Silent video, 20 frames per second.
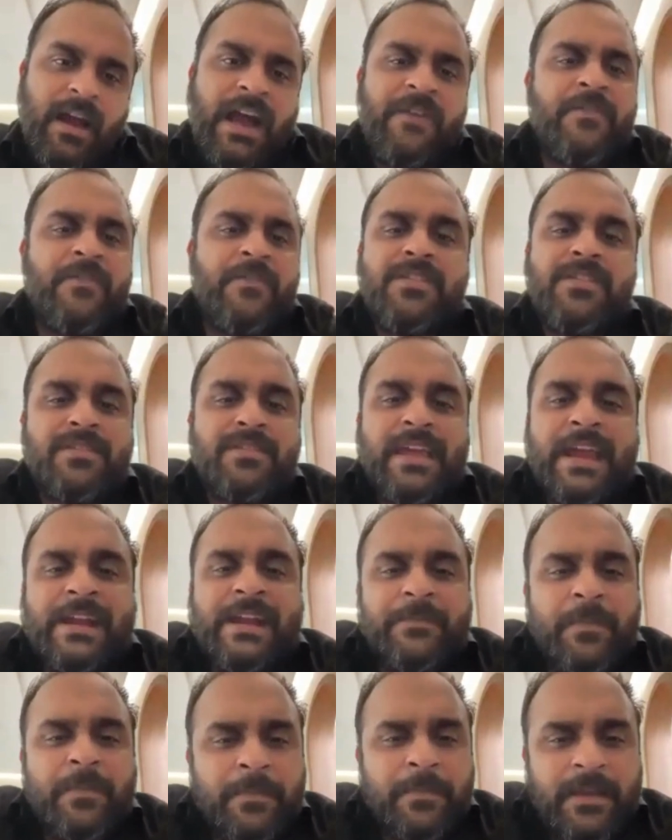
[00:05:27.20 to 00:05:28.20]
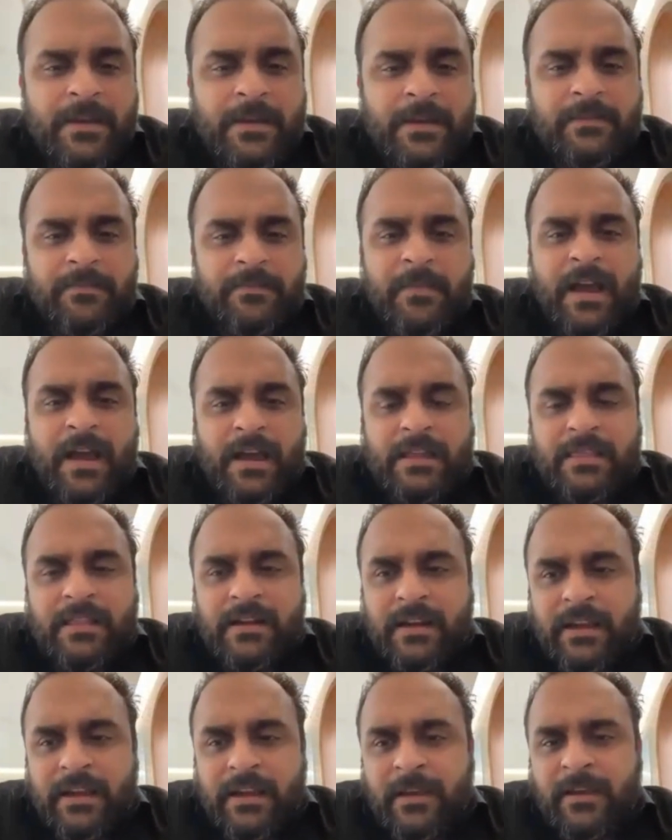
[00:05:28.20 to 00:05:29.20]
I was a scared puppy back in
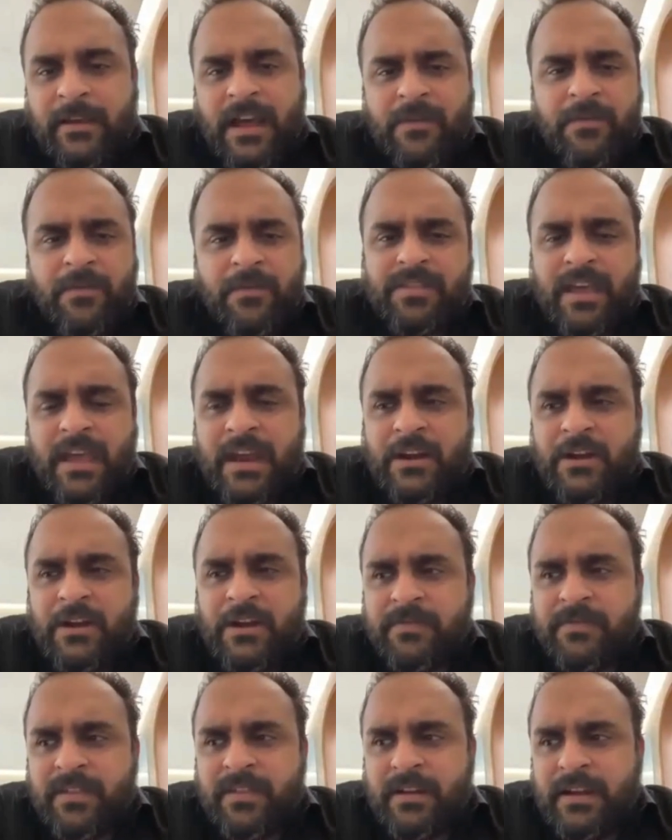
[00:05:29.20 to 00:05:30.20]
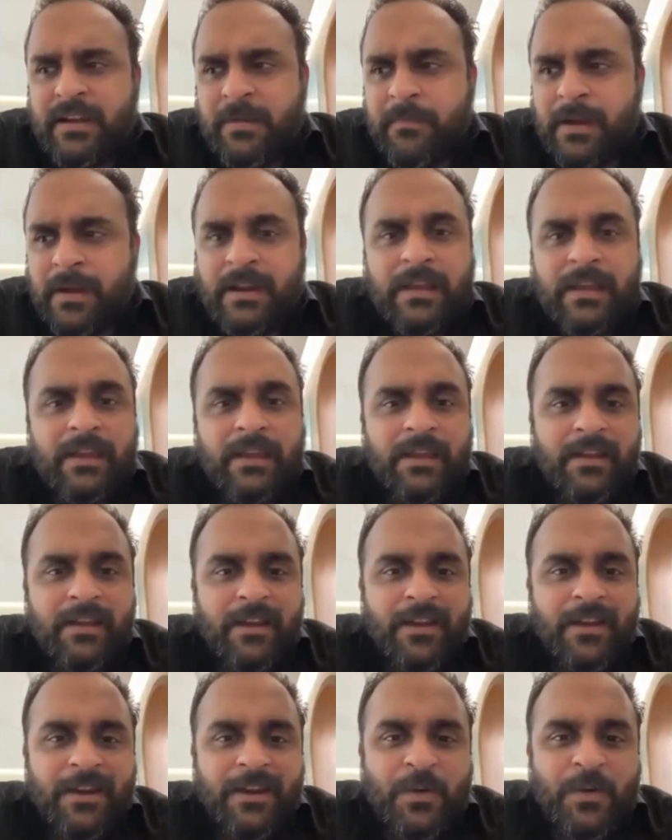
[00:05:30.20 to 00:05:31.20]
the day. I was scared of sending money
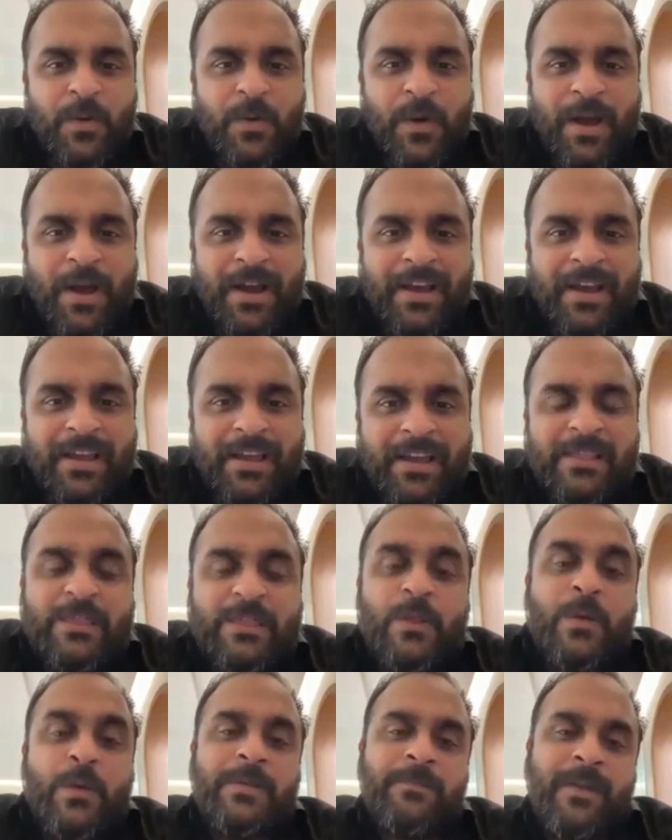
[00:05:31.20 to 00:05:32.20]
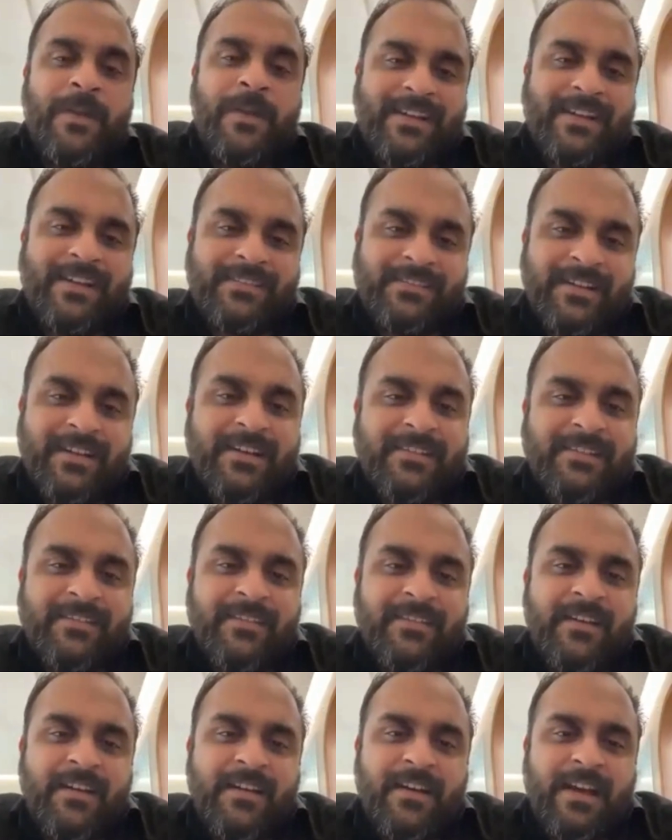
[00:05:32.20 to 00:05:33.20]
to a Hindu in Pakistan.
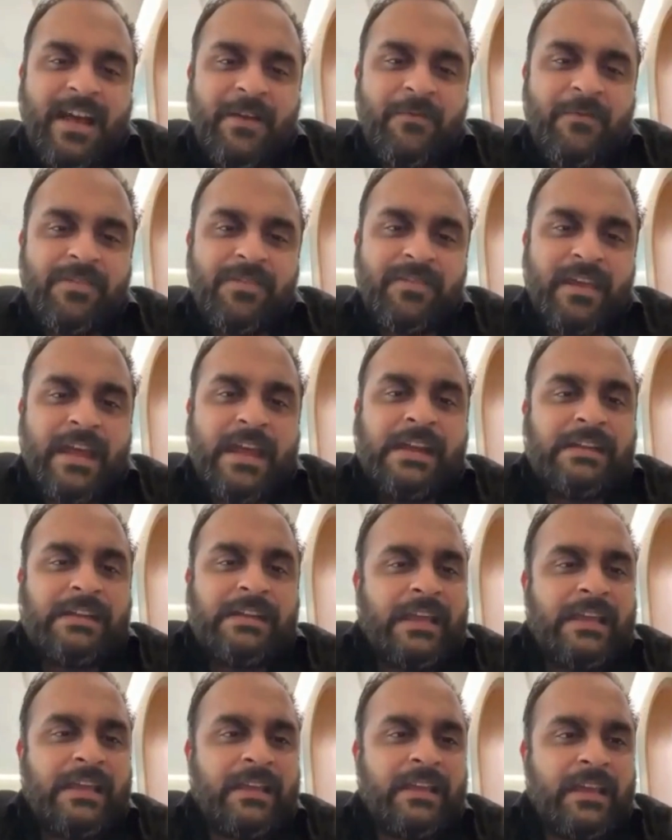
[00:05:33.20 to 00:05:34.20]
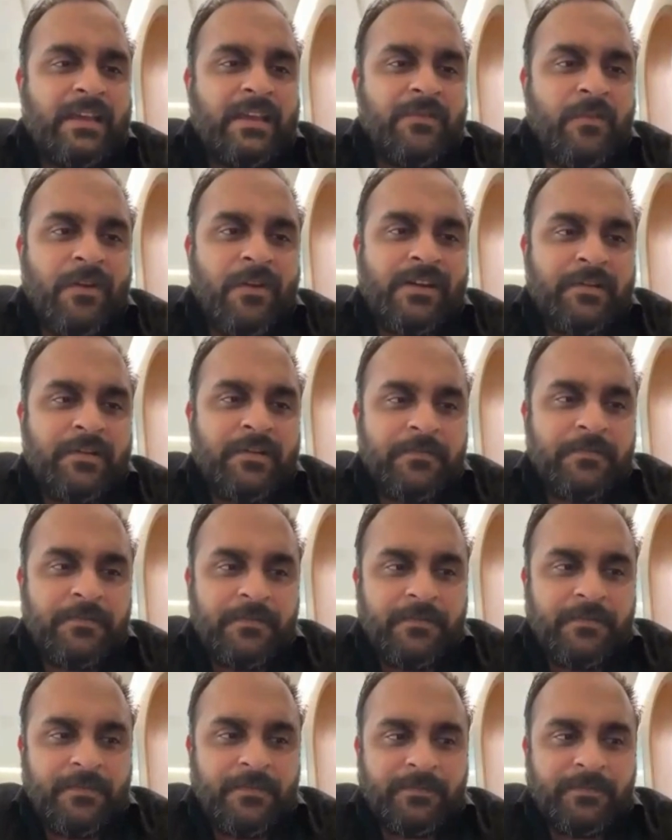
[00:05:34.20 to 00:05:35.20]
I was scared thinking, what if
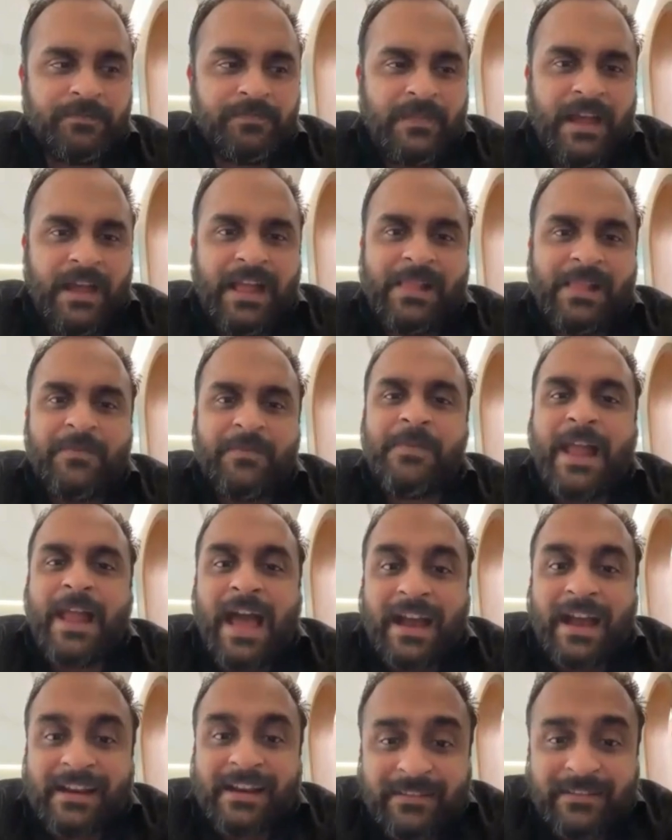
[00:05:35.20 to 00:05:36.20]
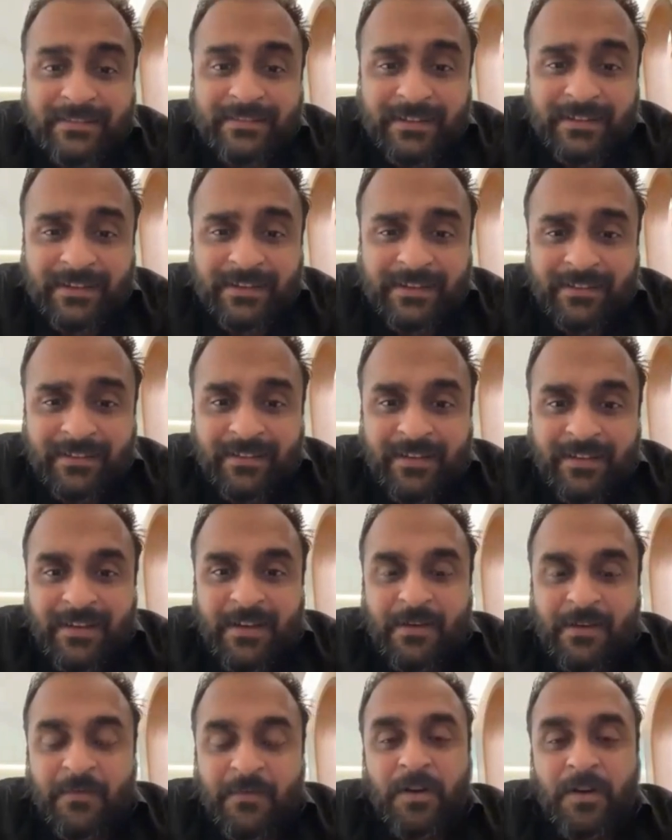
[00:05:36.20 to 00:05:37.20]
I'll be blacklisted?
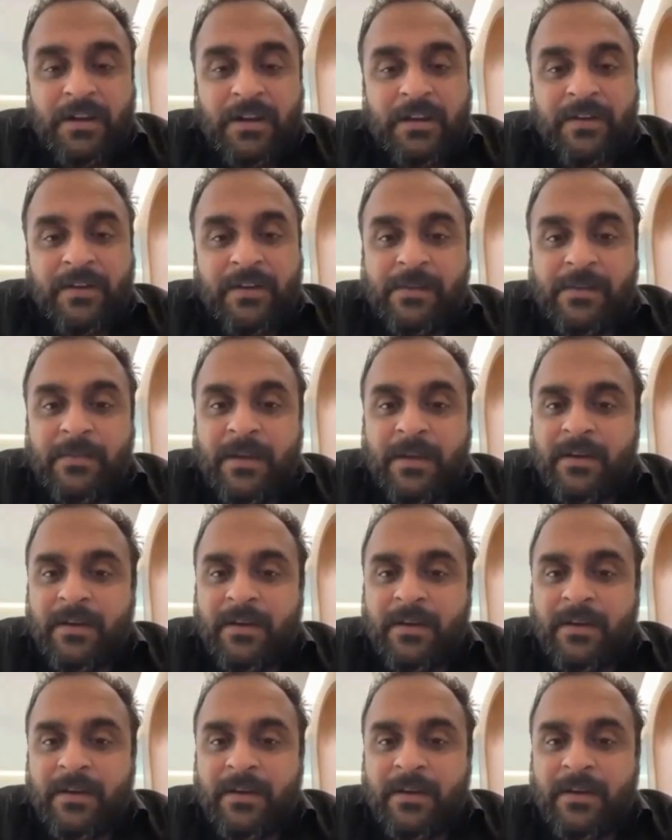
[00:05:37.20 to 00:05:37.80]
What if